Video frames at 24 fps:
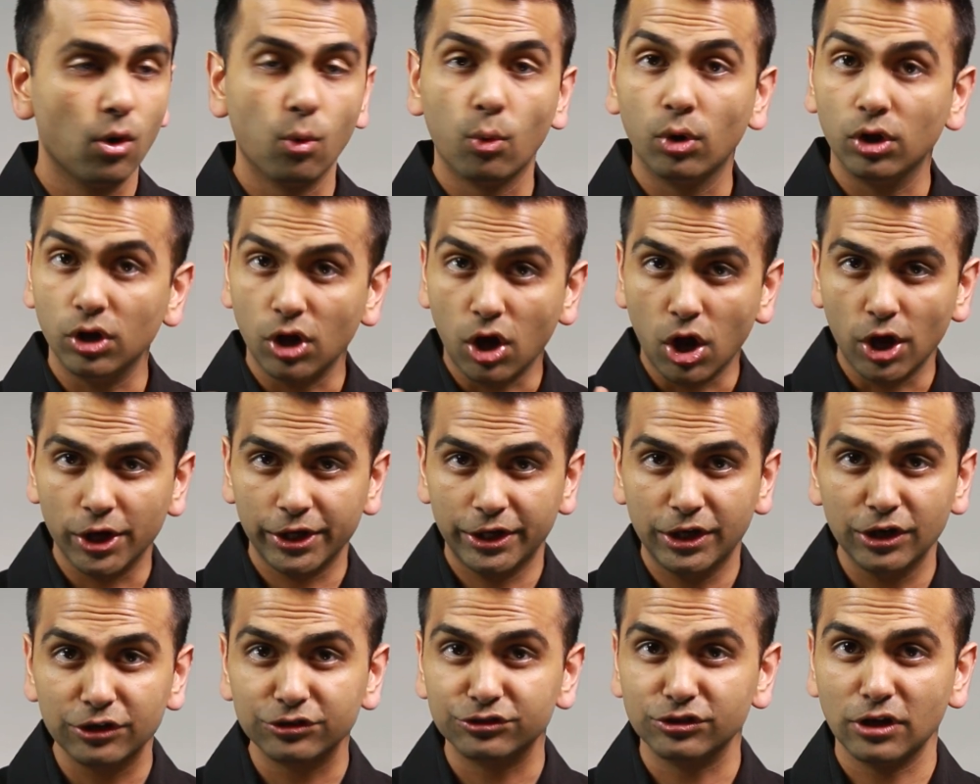Well,
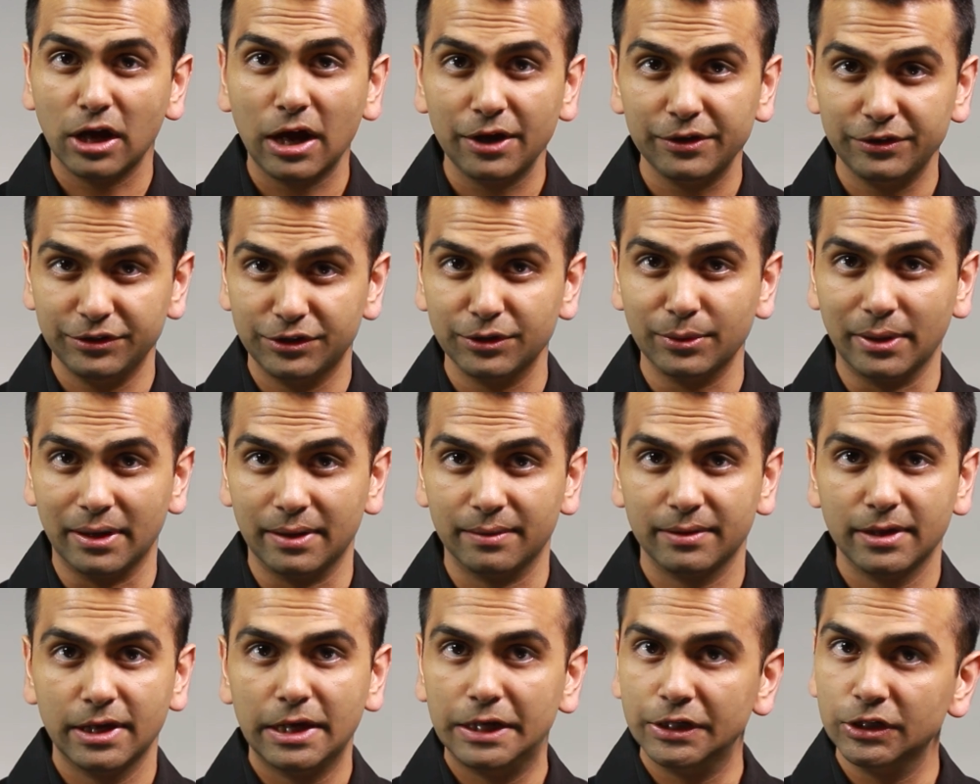here's how you do
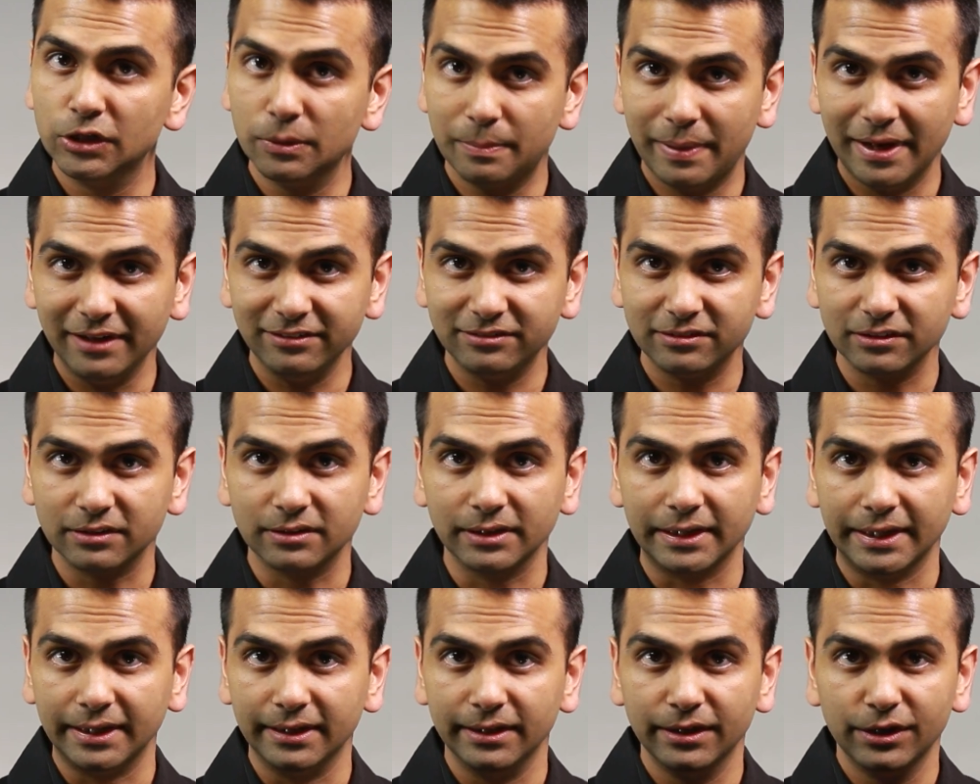it. You
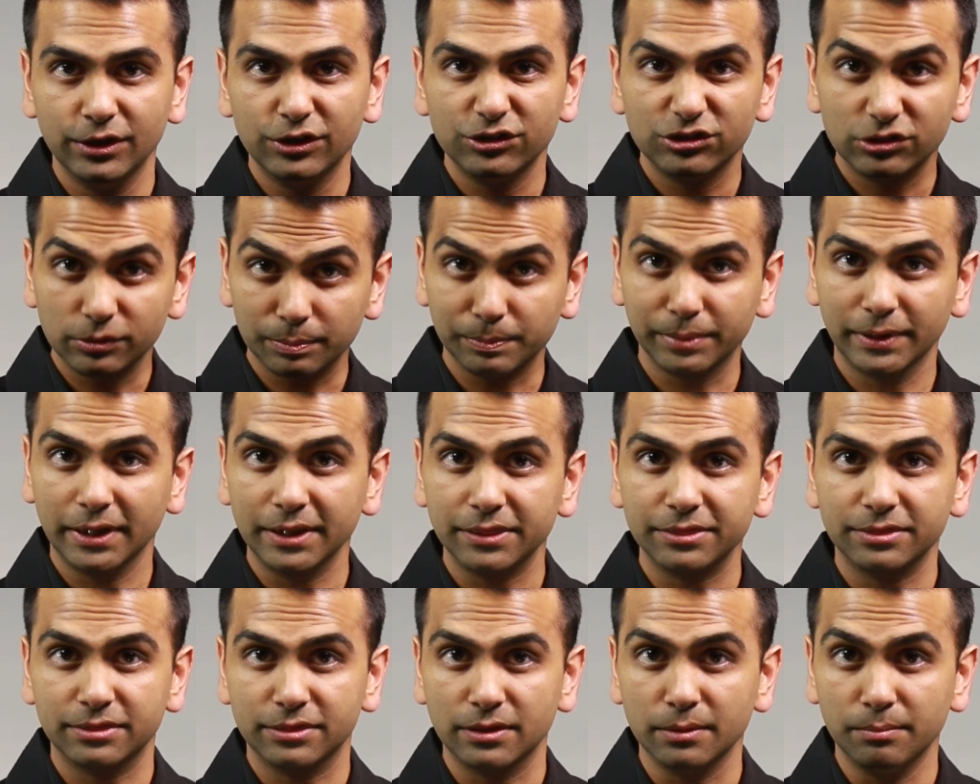basically
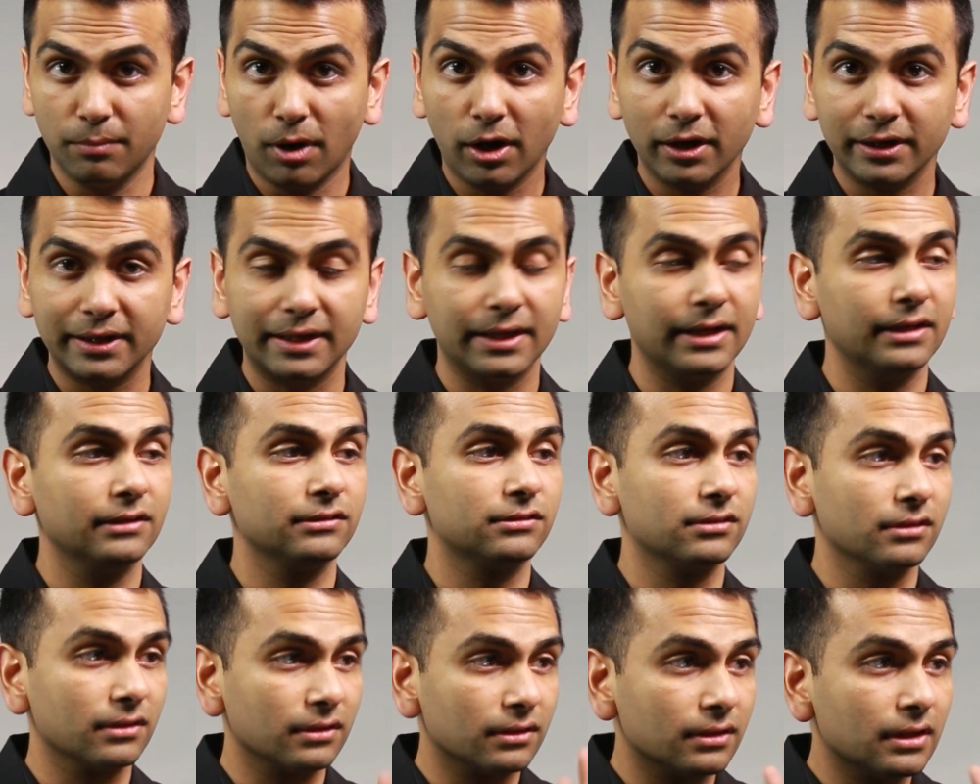split the market
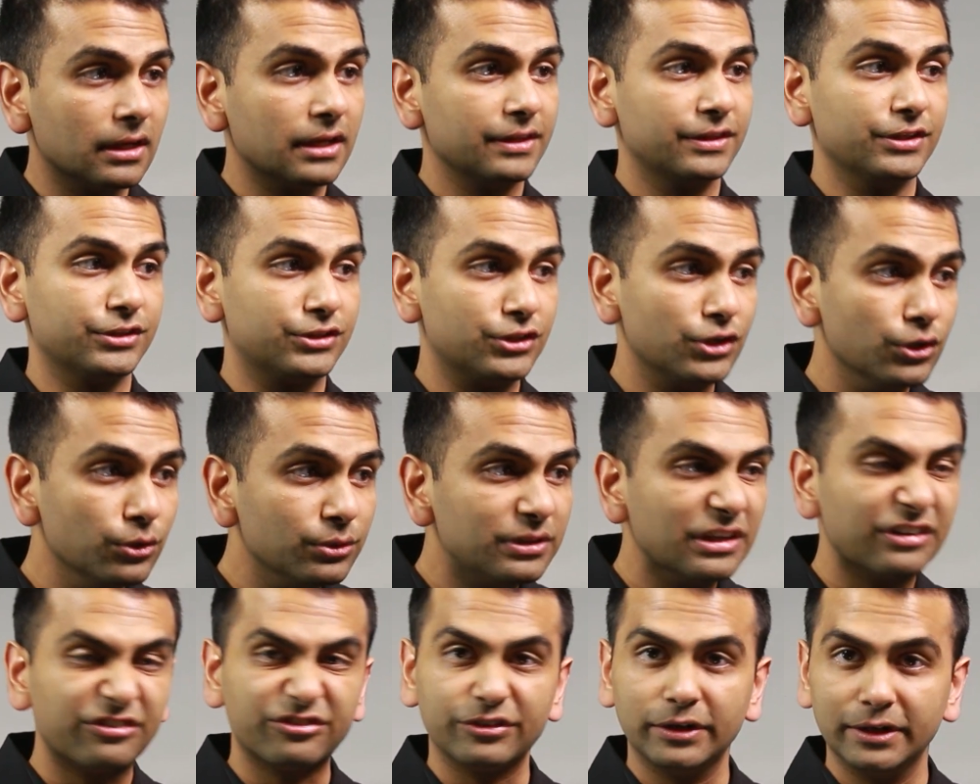into the
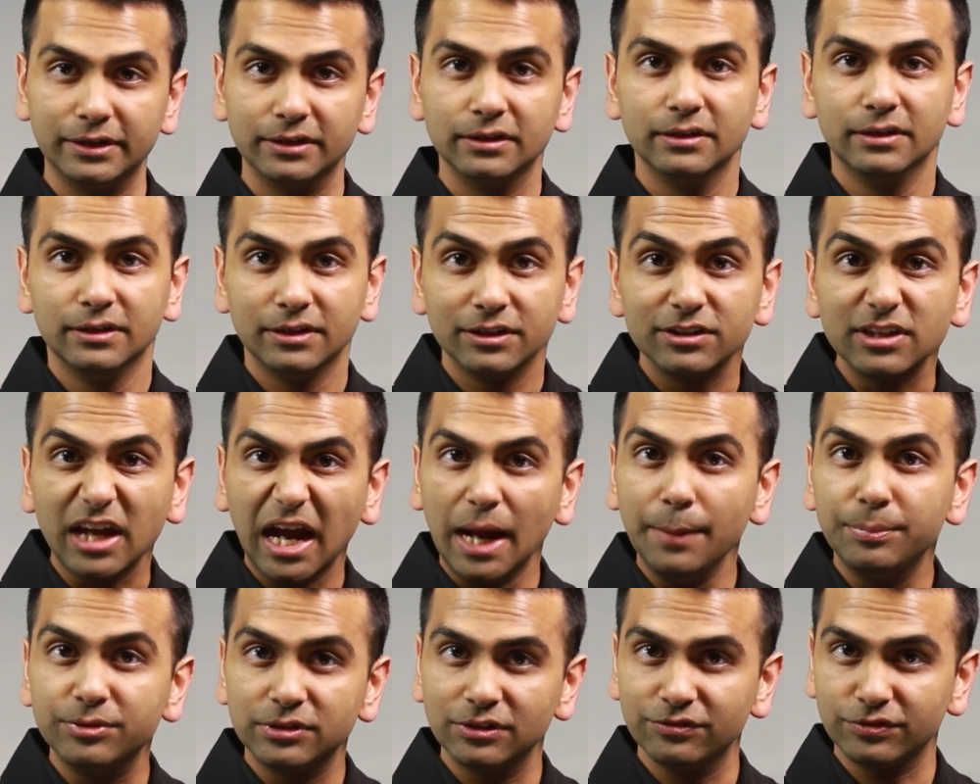two different
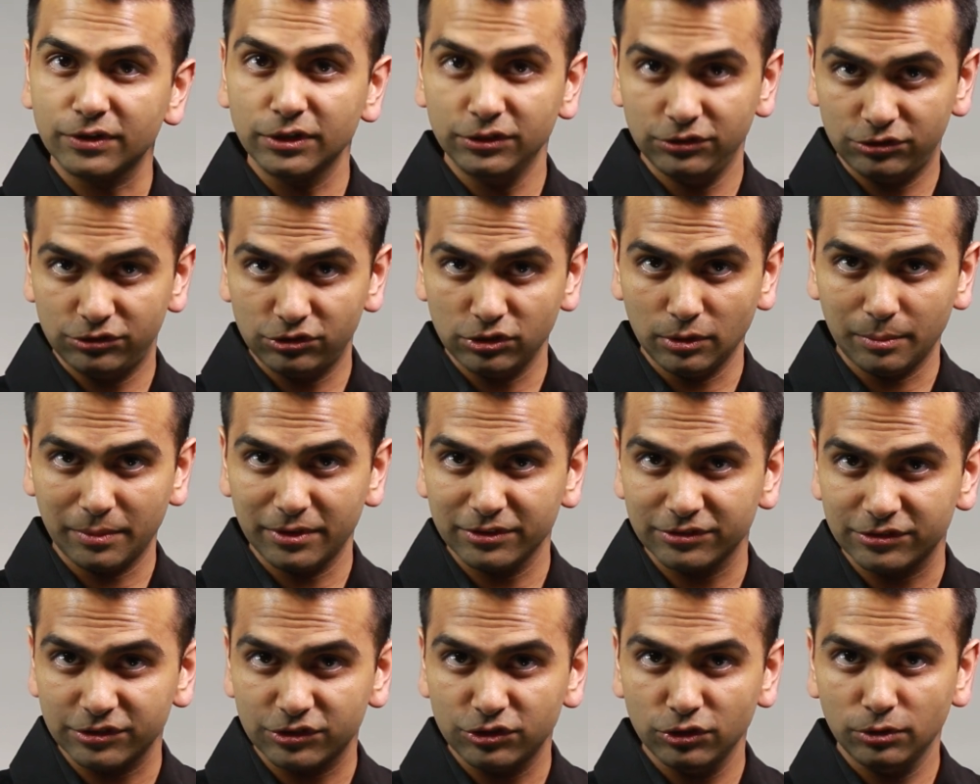types of
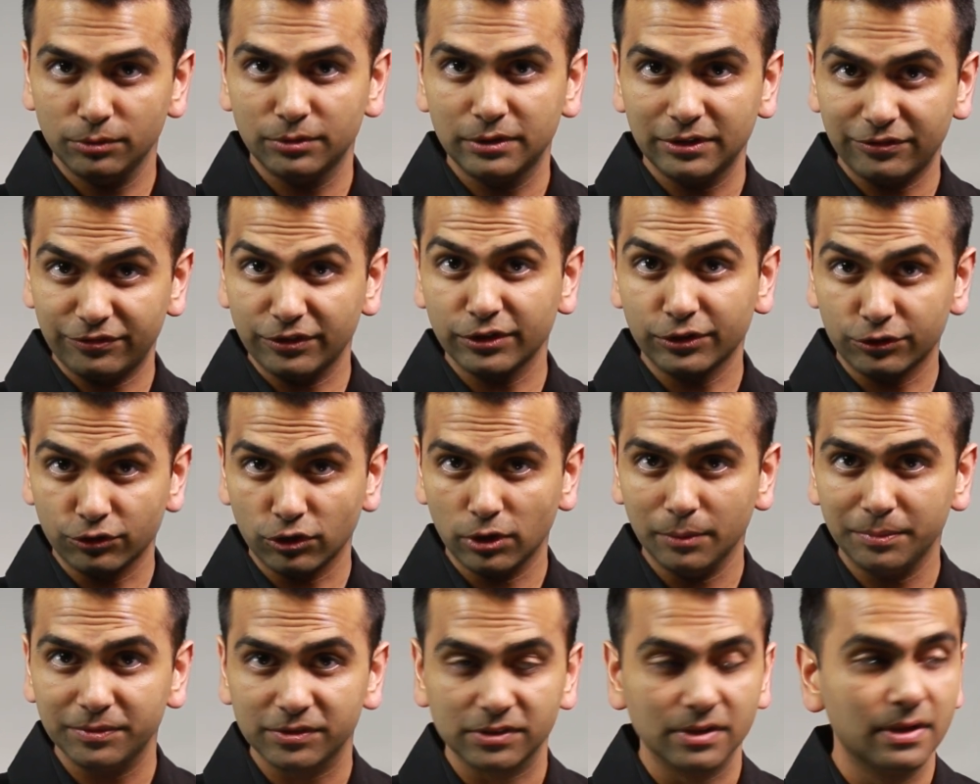consumers, the two different
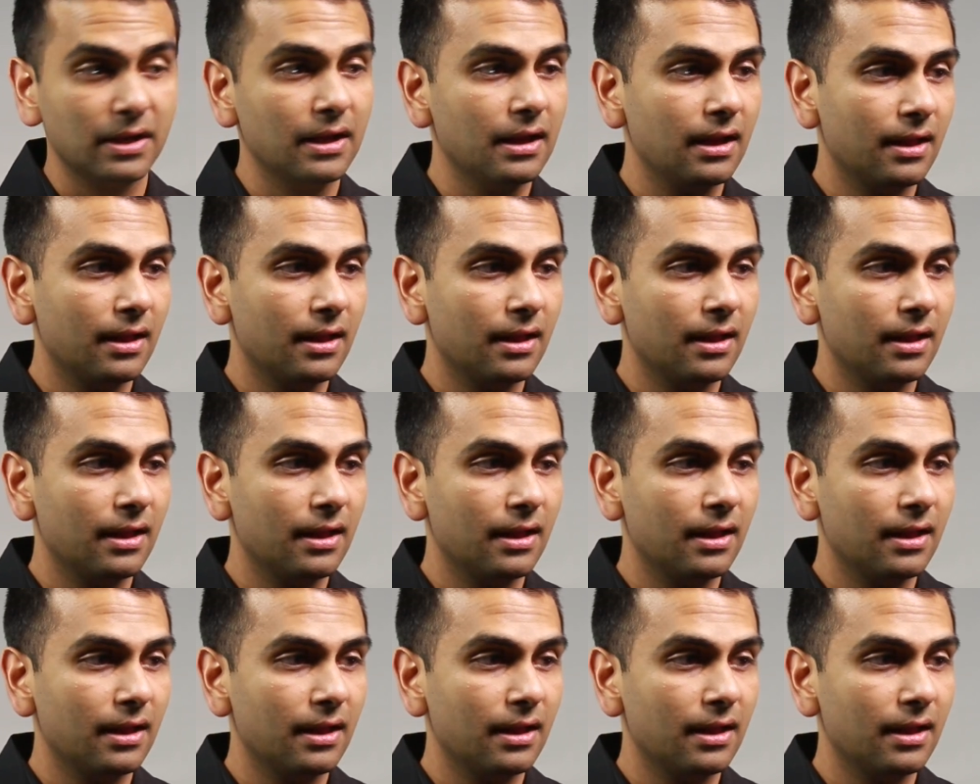groups.